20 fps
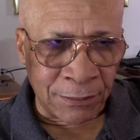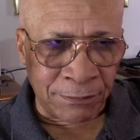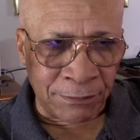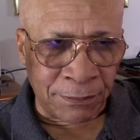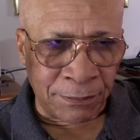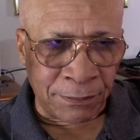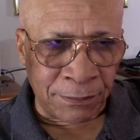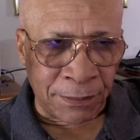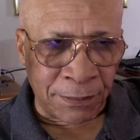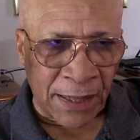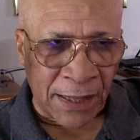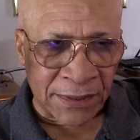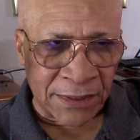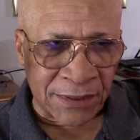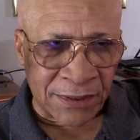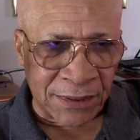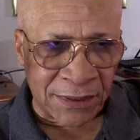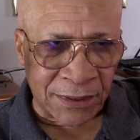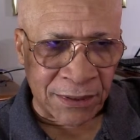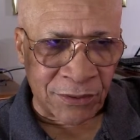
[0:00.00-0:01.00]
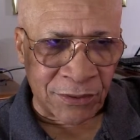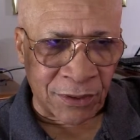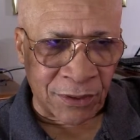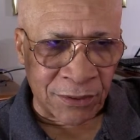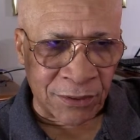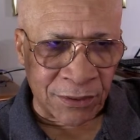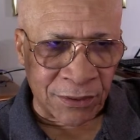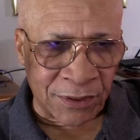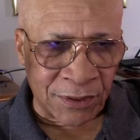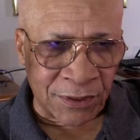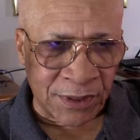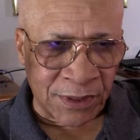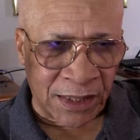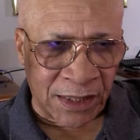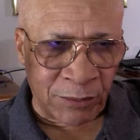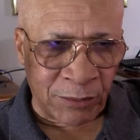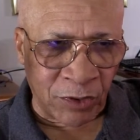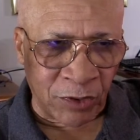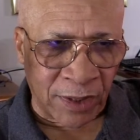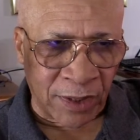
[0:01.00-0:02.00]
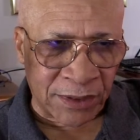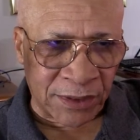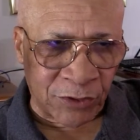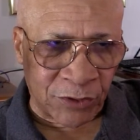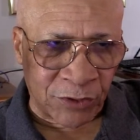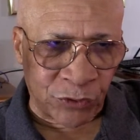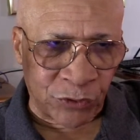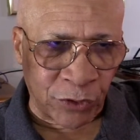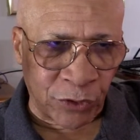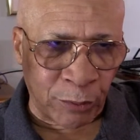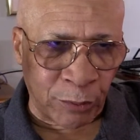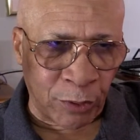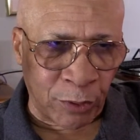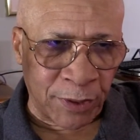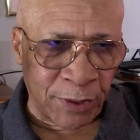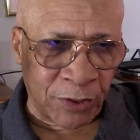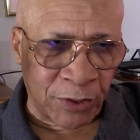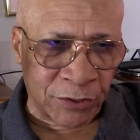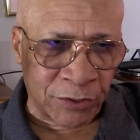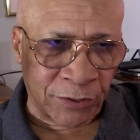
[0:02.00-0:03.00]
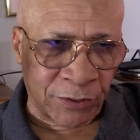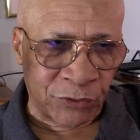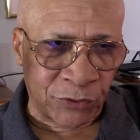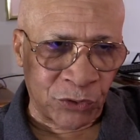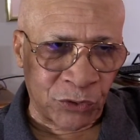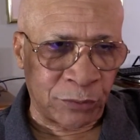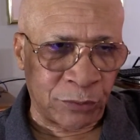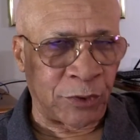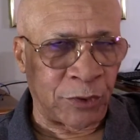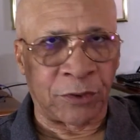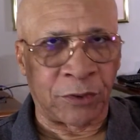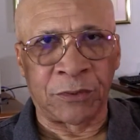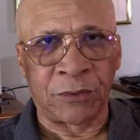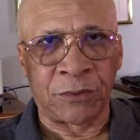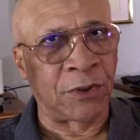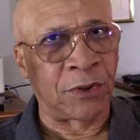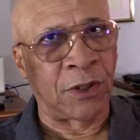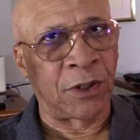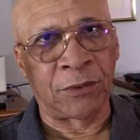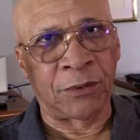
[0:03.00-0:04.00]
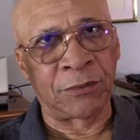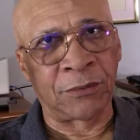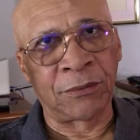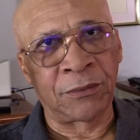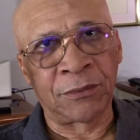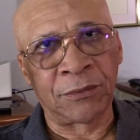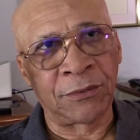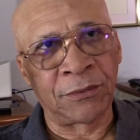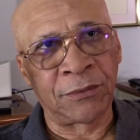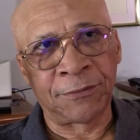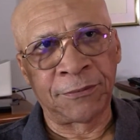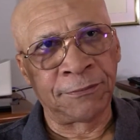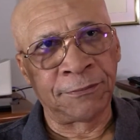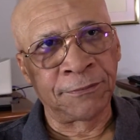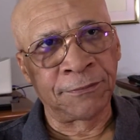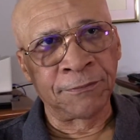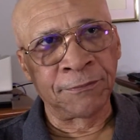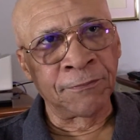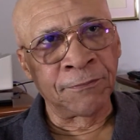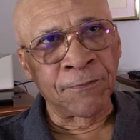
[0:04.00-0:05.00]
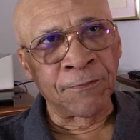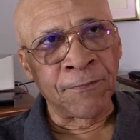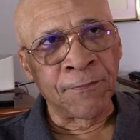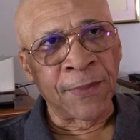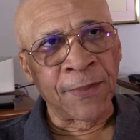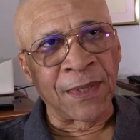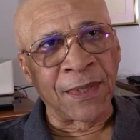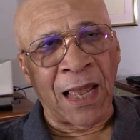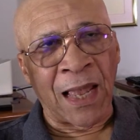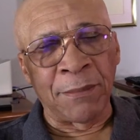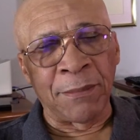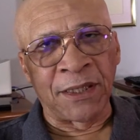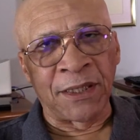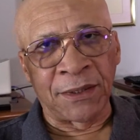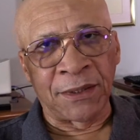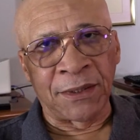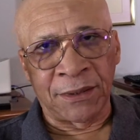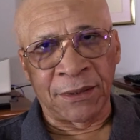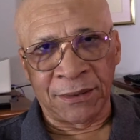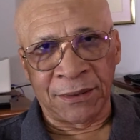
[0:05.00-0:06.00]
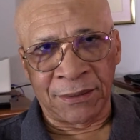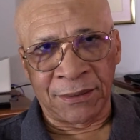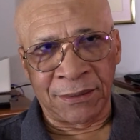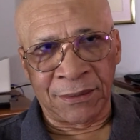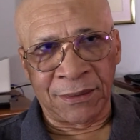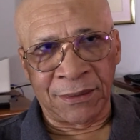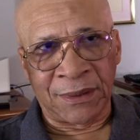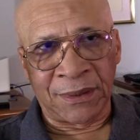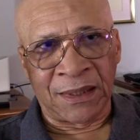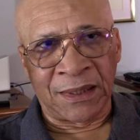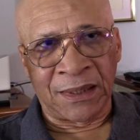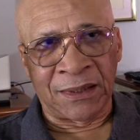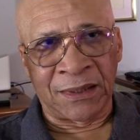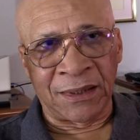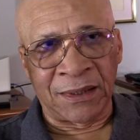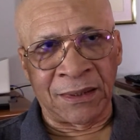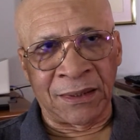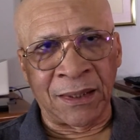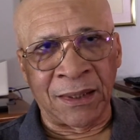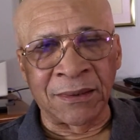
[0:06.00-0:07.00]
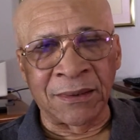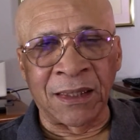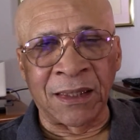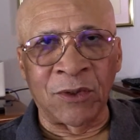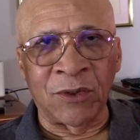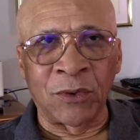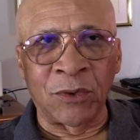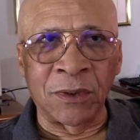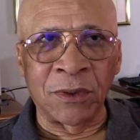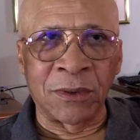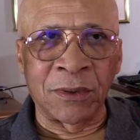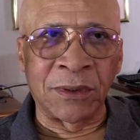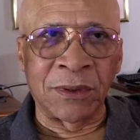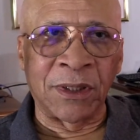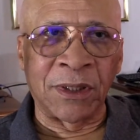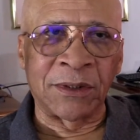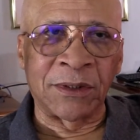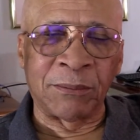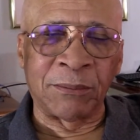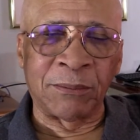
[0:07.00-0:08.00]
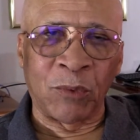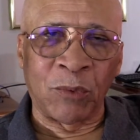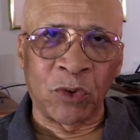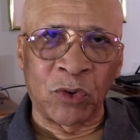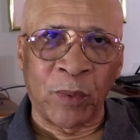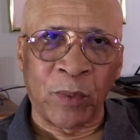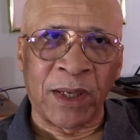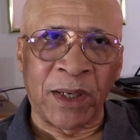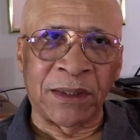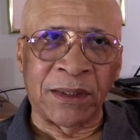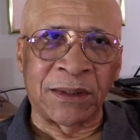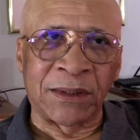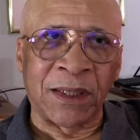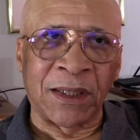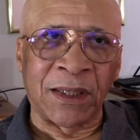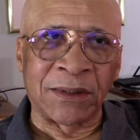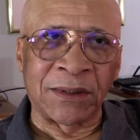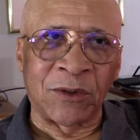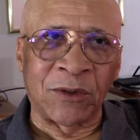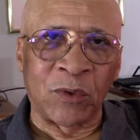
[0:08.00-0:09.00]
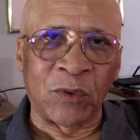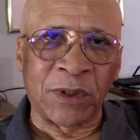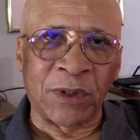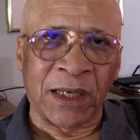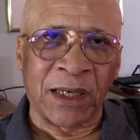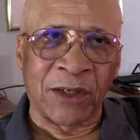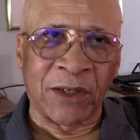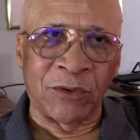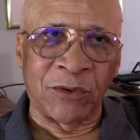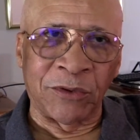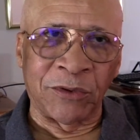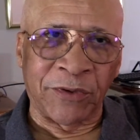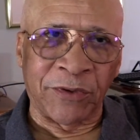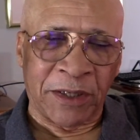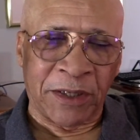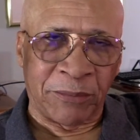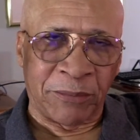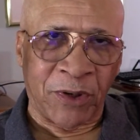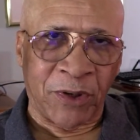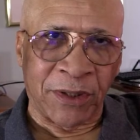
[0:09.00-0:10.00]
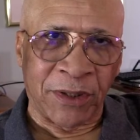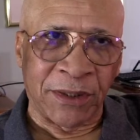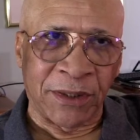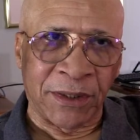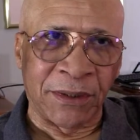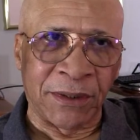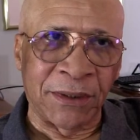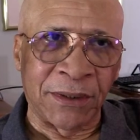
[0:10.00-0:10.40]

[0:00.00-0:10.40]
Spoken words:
Patsy Johnson says, are Democrats in trouble because of Schumer? No. I mean, it doesn't look good. It doesn't bode well. It doesn't look like a unified party.